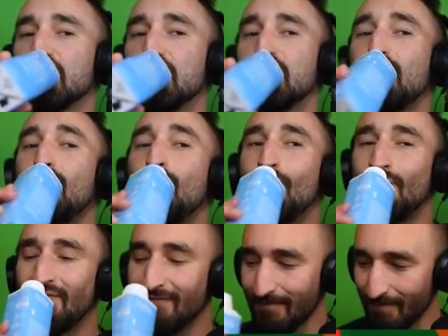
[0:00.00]
Did you not
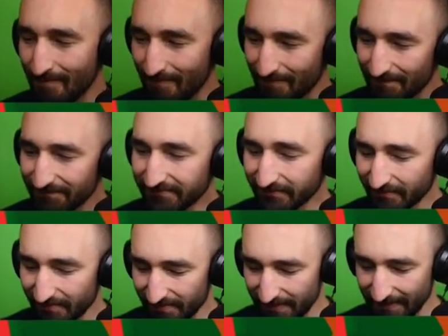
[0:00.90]
even upgrade,
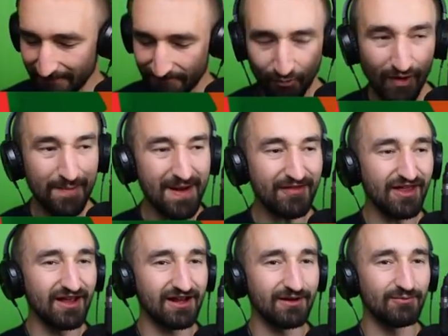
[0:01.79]
Jerome? What about
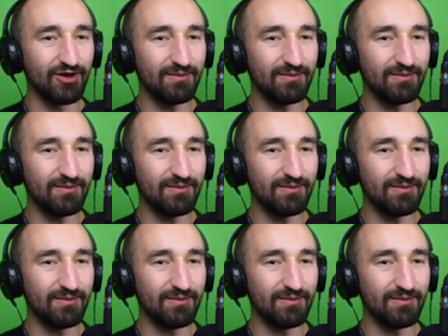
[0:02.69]
your